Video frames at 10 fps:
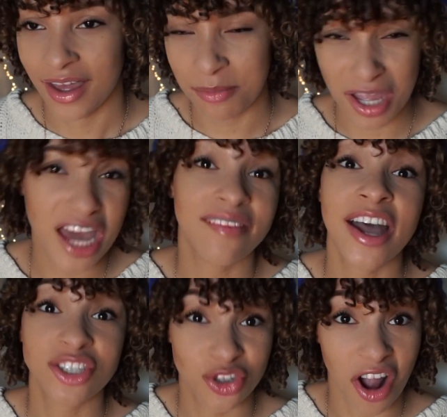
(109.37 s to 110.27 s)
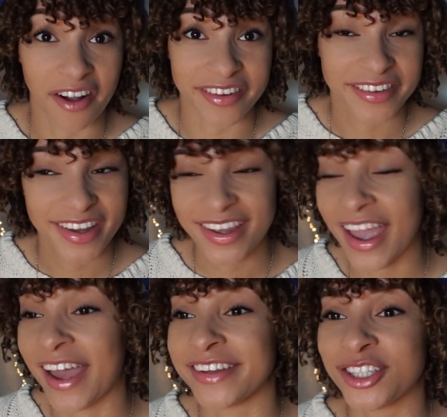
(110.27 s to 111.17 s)
I'm kind of high strung.
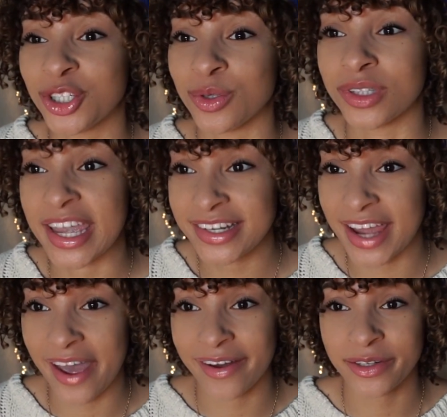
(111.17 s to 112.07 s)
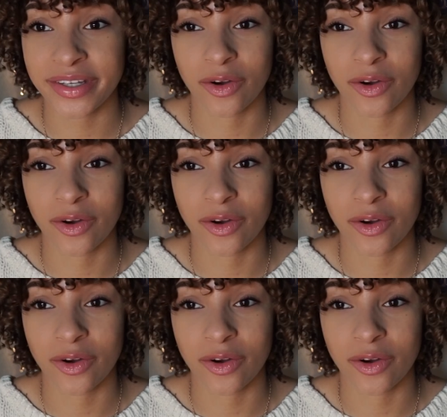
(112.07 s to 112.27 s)
And to lay down